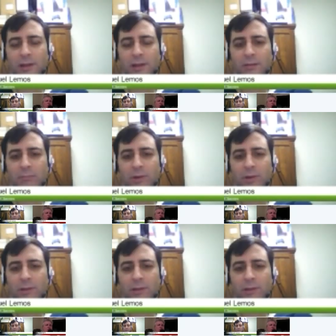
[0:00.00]
another
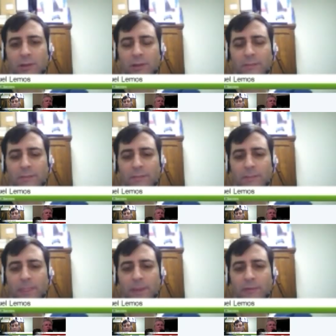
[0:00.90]
point that
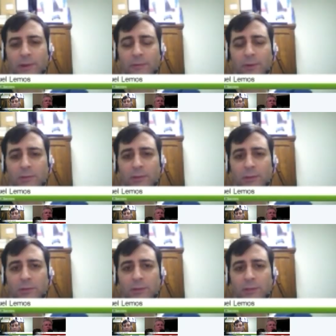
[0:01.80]
Firefox
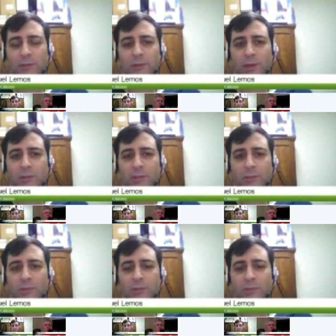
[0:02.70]
also has to catch
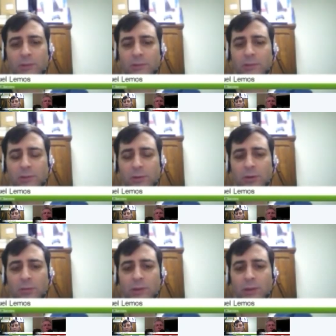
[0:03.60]
up. It's not just
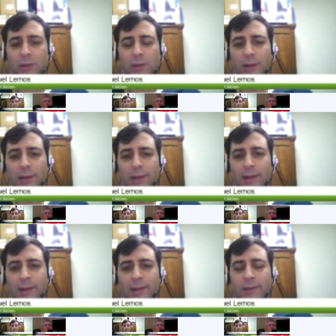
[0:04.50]
Chrome.
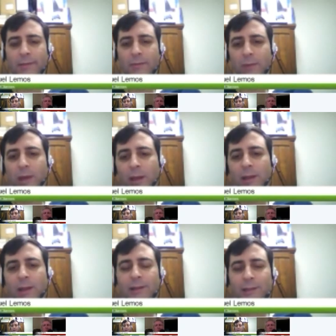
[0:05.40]
Well,
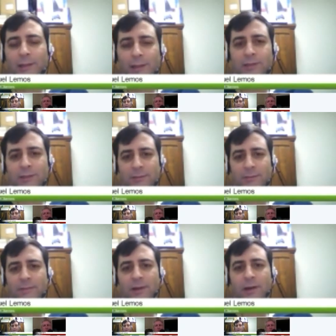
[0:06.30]
at least
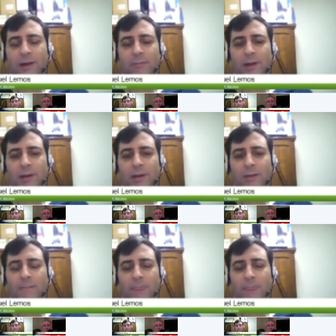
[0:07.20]
there are many